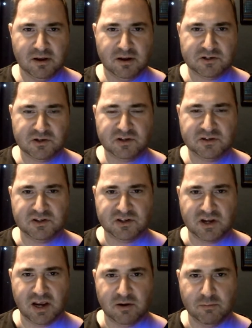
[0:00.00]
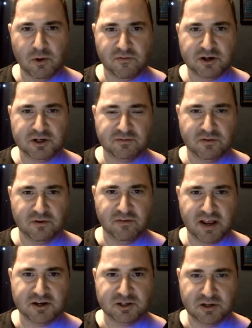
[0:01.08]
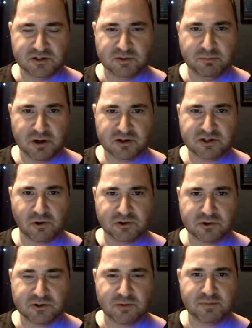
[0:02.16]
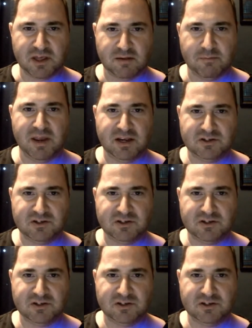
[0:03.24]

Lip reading: So this is a motivation for evangelism, but it is also something that makes